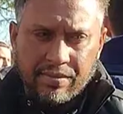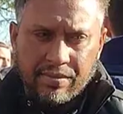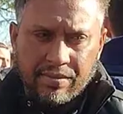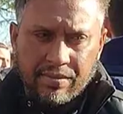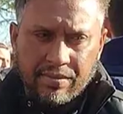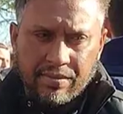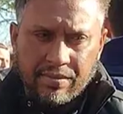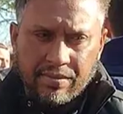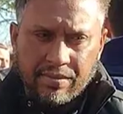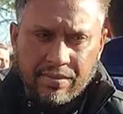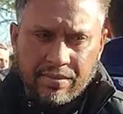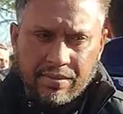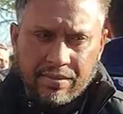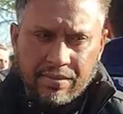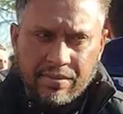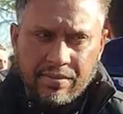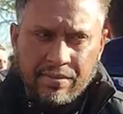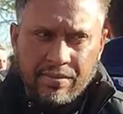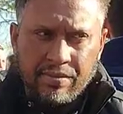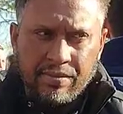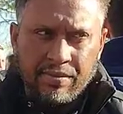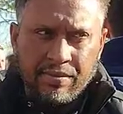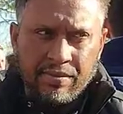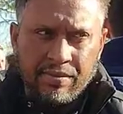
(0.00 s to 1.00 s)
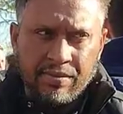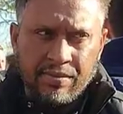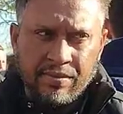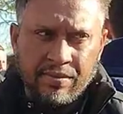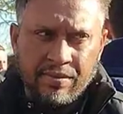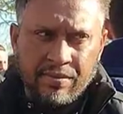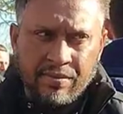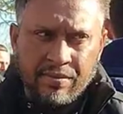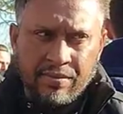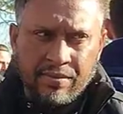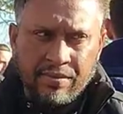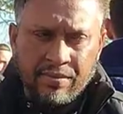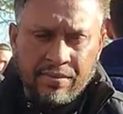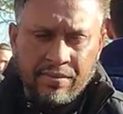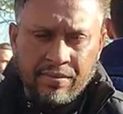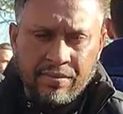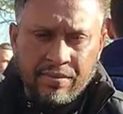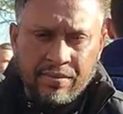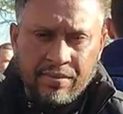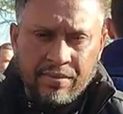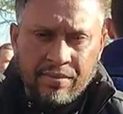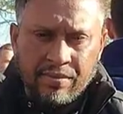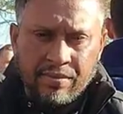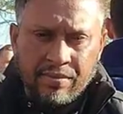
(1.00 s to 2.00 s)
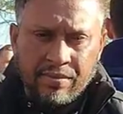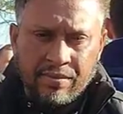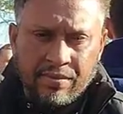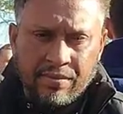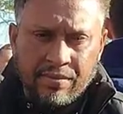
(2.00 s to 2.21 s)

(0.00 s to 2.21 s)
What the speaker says: No words are spoken by the person on screen.